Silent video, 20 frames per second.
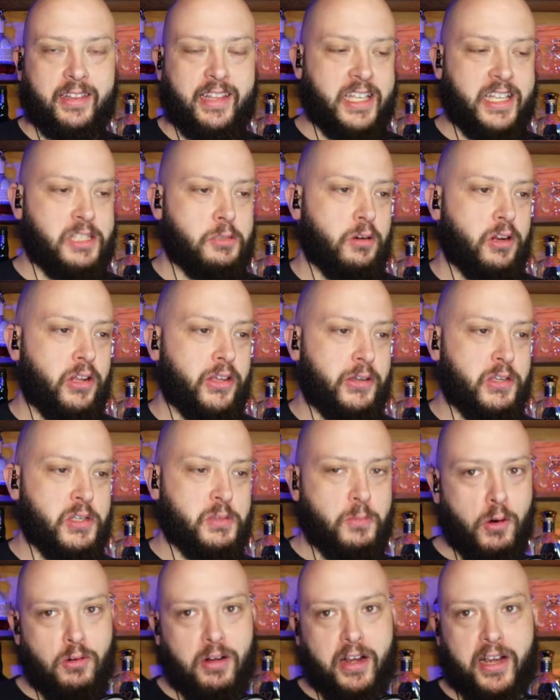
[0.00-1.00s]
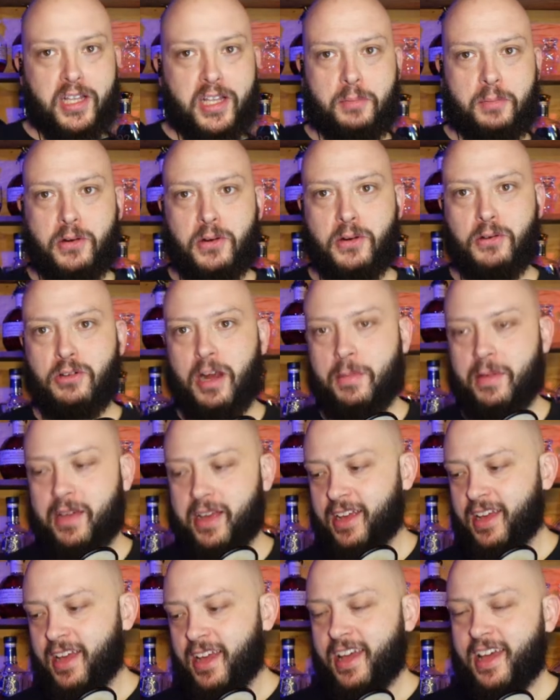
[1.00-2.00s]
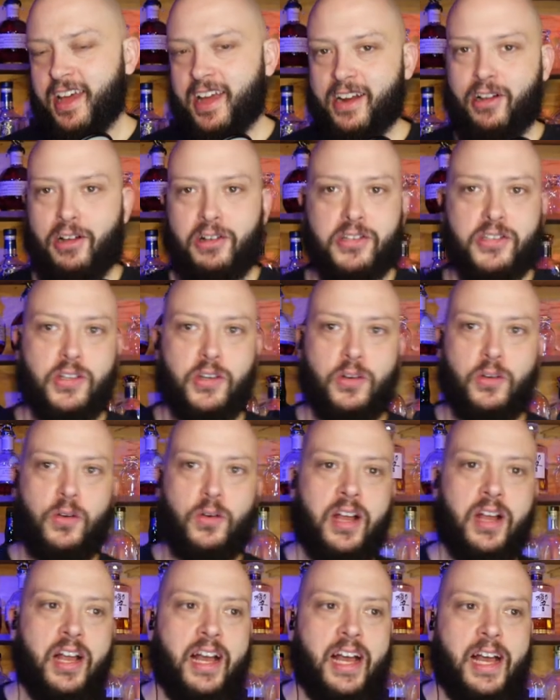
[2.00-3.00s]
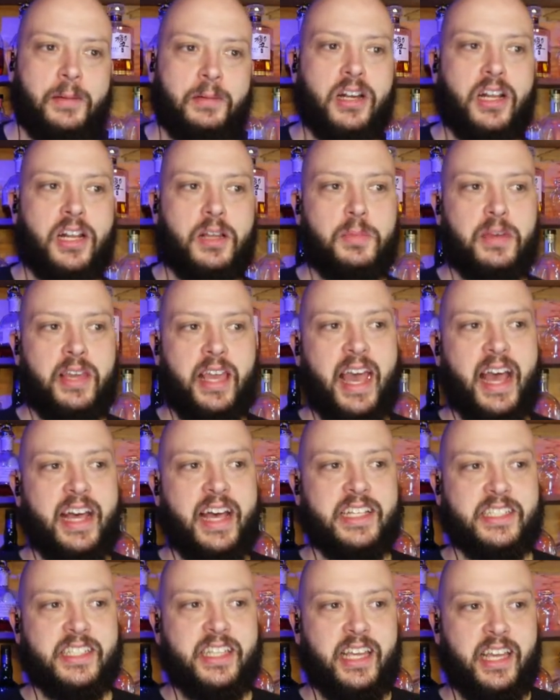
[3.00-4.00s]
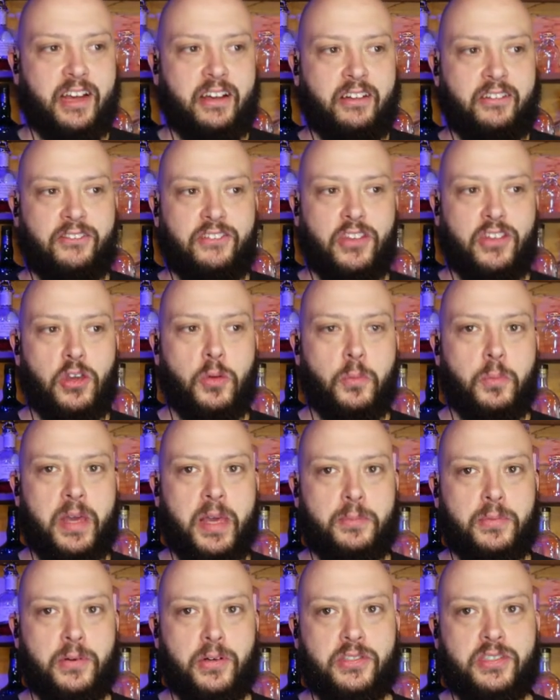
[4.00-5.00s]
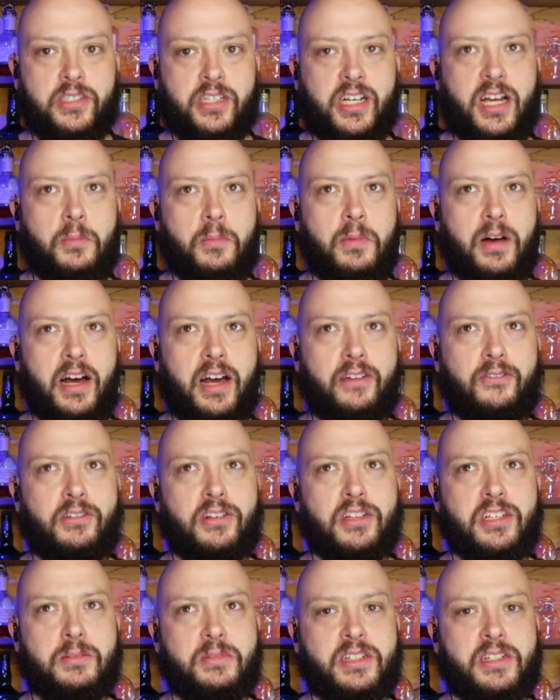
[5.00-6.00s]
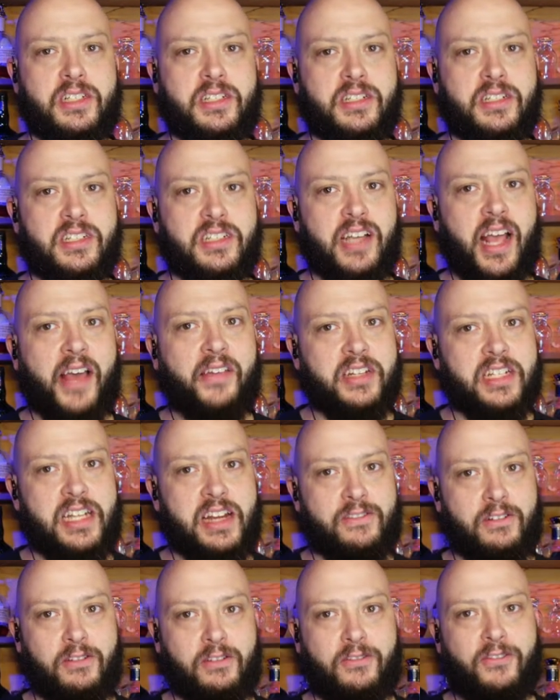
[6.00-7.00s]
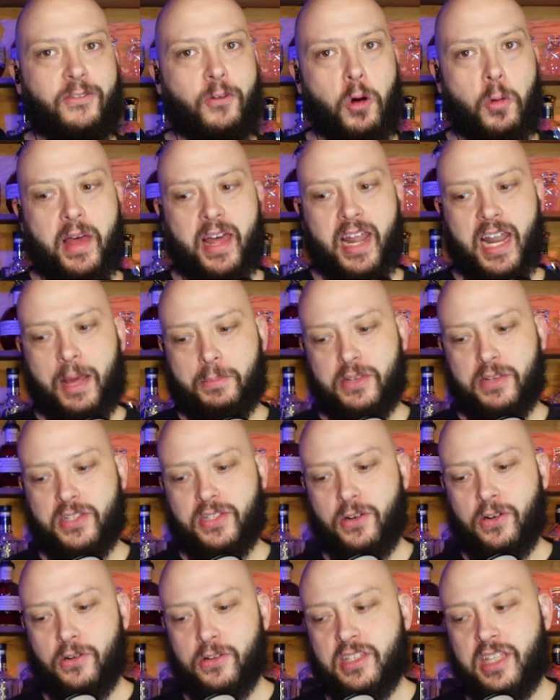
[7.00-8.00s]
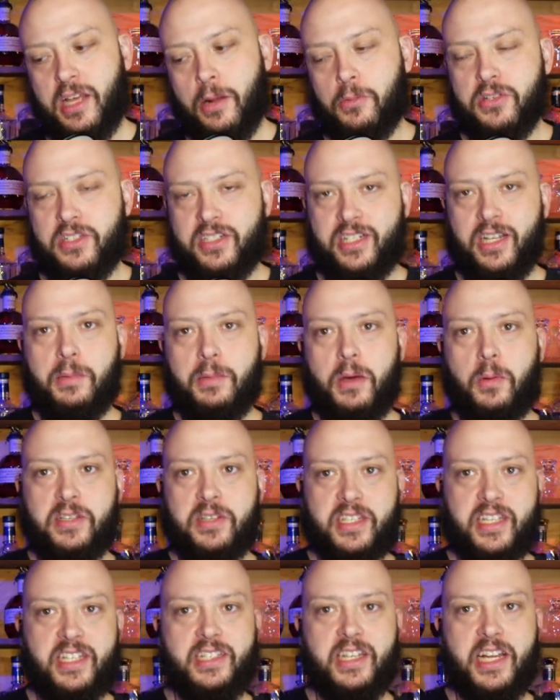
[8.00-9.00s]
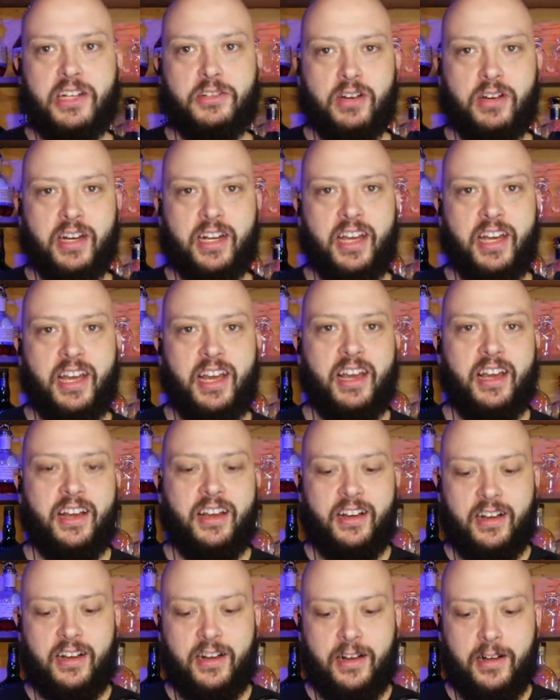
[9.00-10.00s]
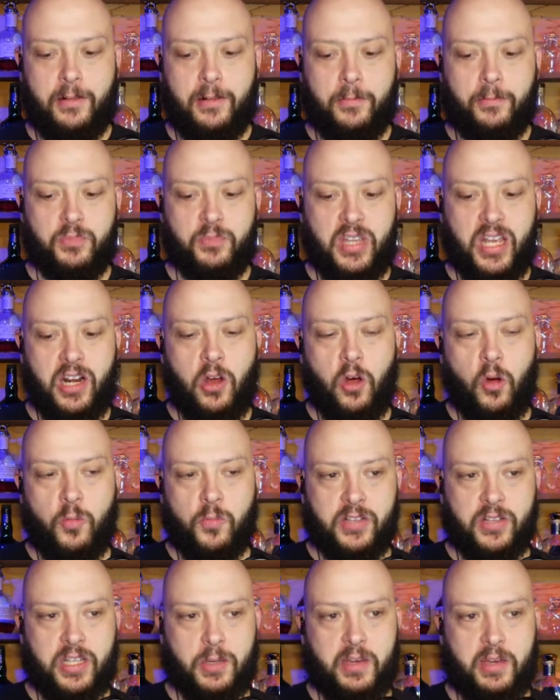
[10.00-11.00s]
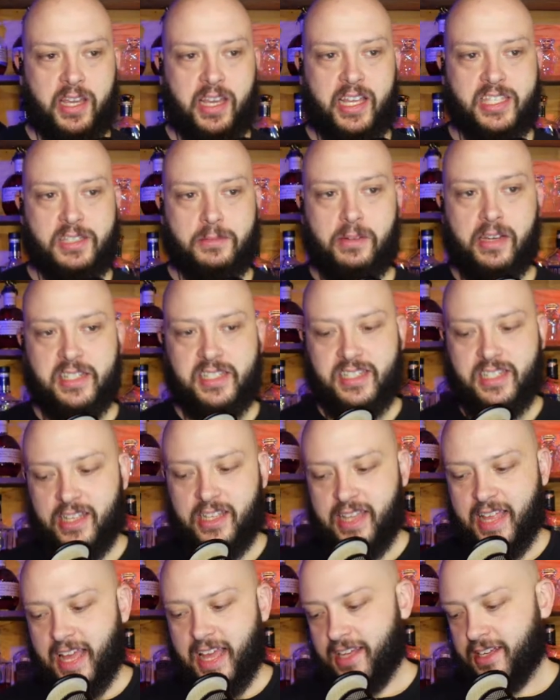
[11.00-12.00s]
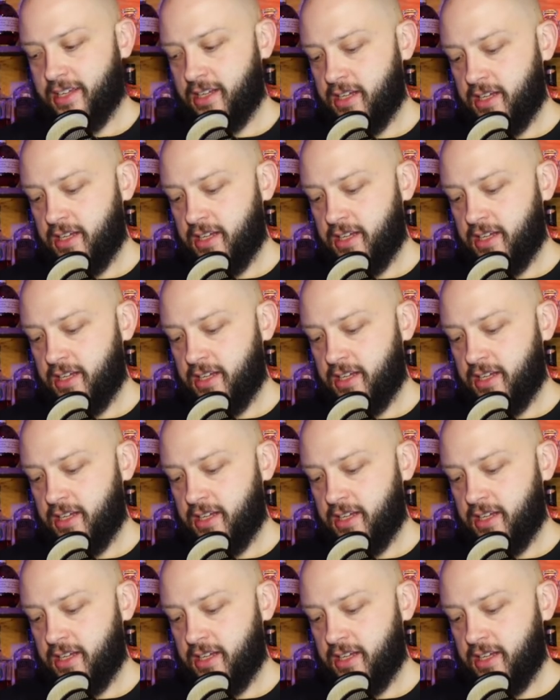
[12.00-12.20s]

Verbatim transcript: That's the word I'll use, more regular programming. And also I'm gonna be asking a few people to come on for some slightly different format episodes that will still be whiskey centric. Um, and hopefully we can get some yeses on that.